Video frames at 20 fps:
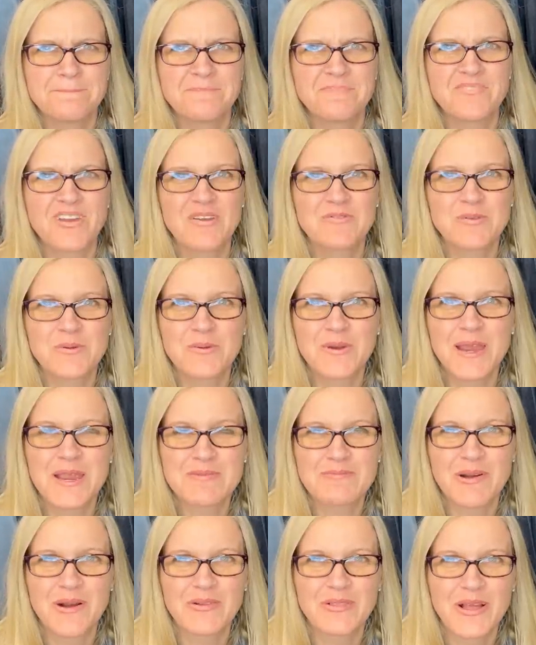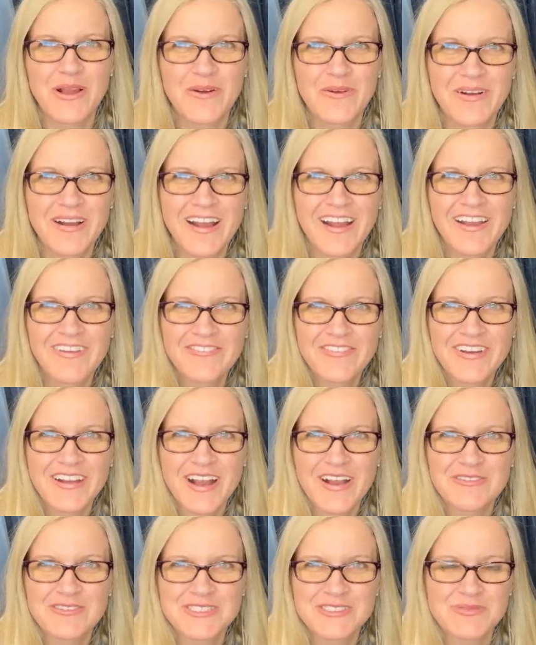February Bolo. I
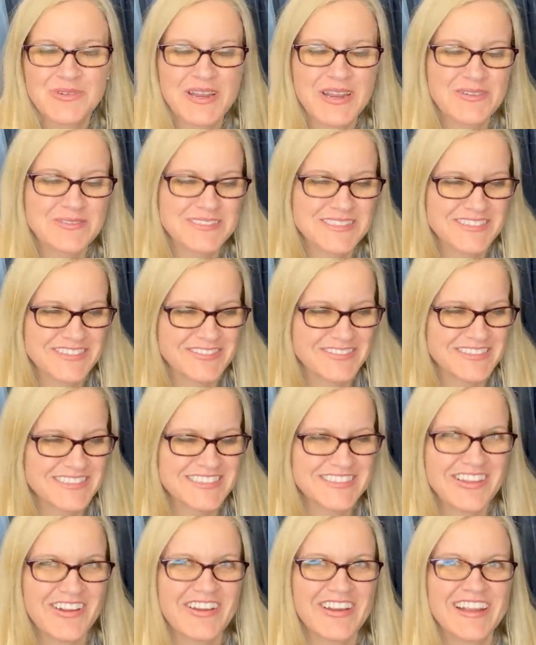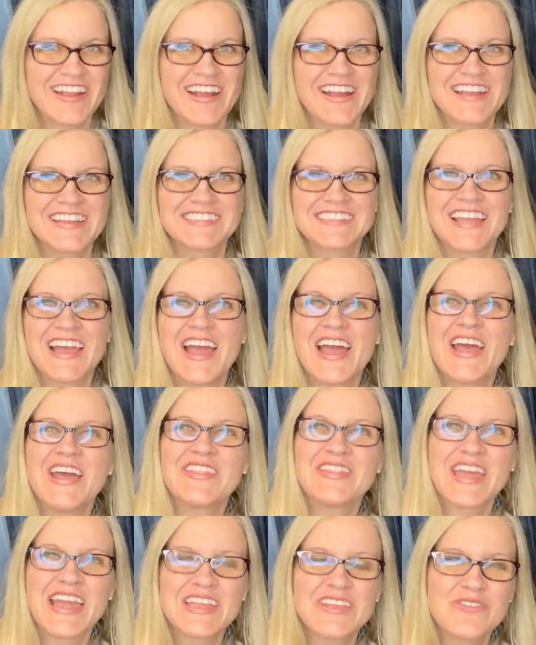forgot which one I was doing. Sorry, guys.
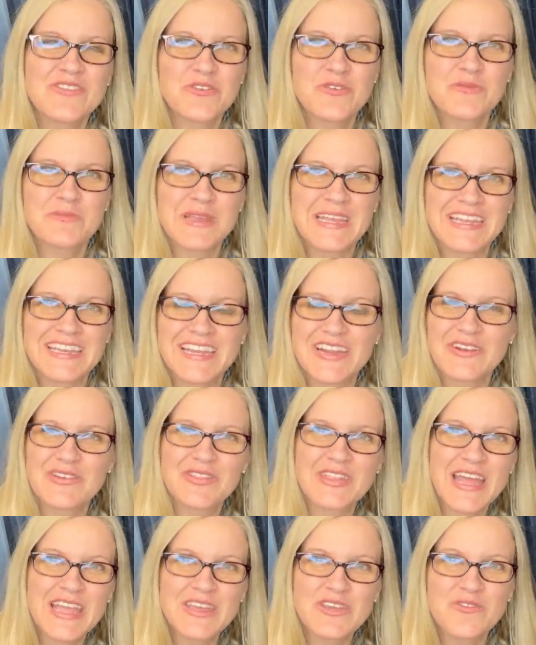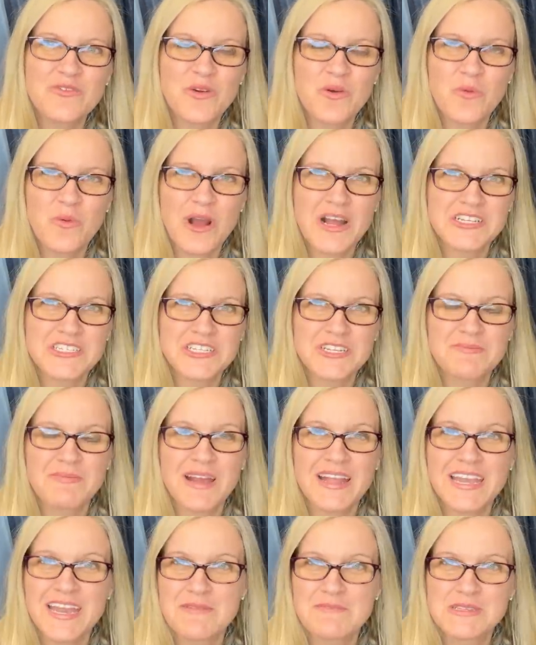Thank you for being here. Thank you for watching.
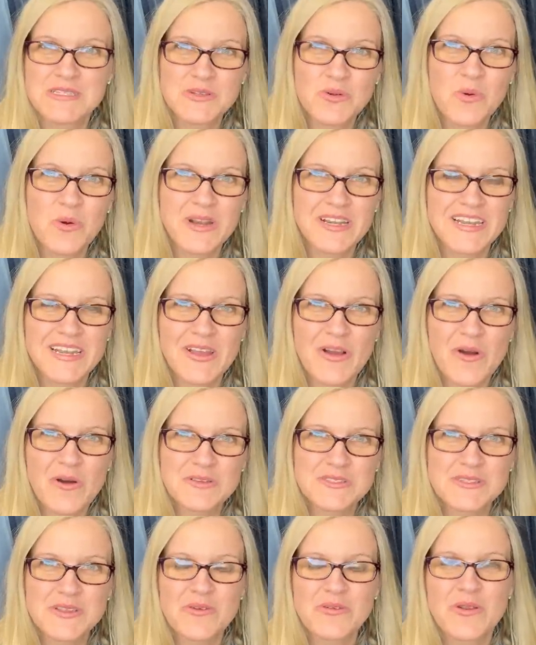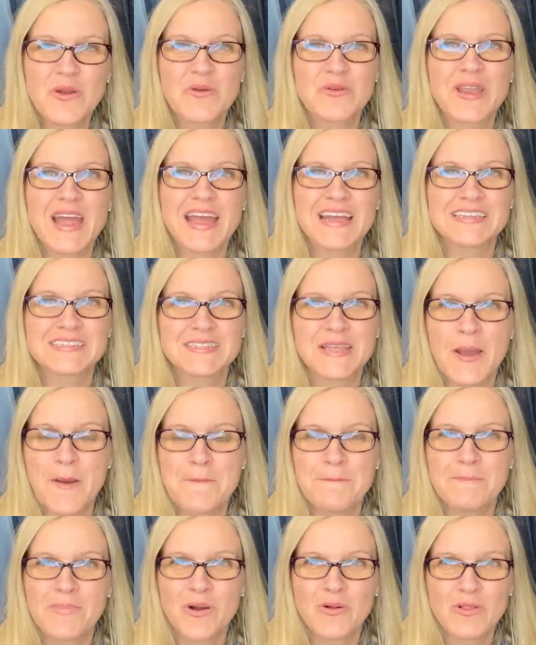My name is Courtney, also known as
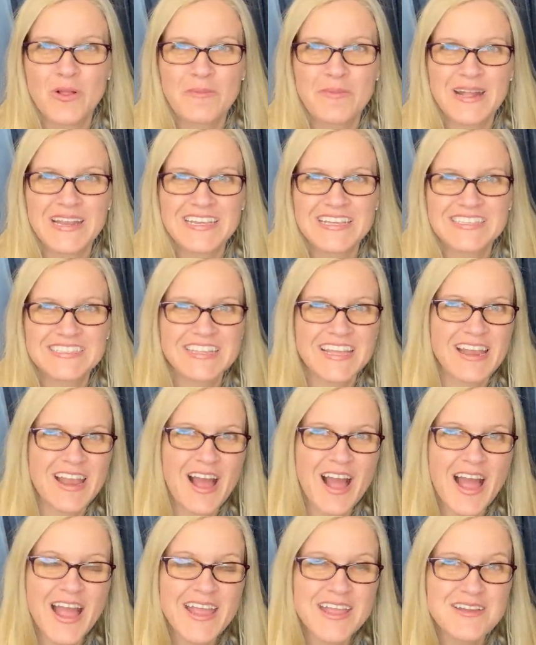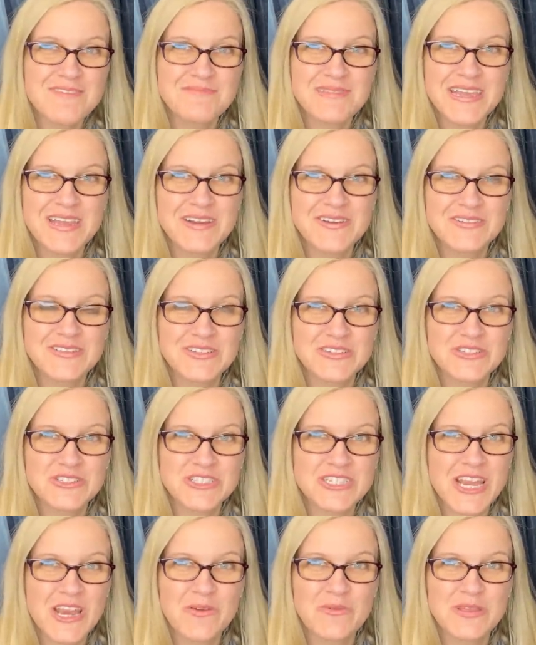Bolo Buddies, and I am here to
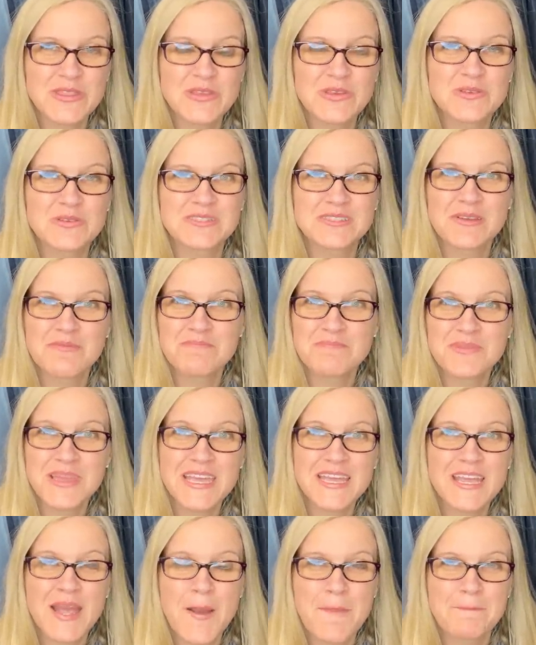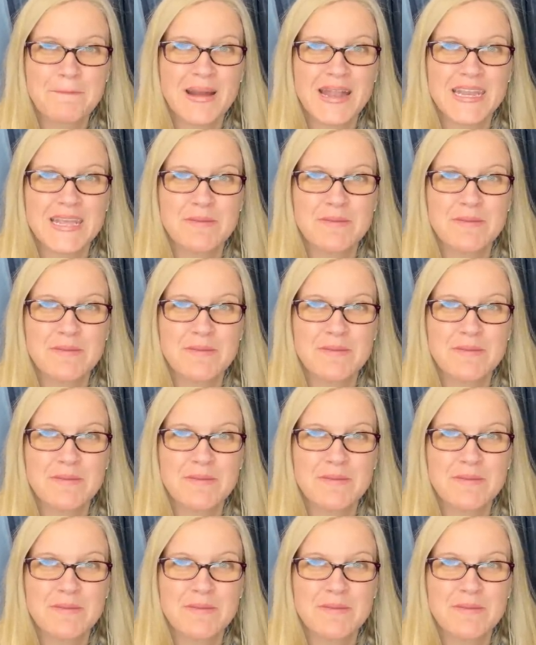share with you some big money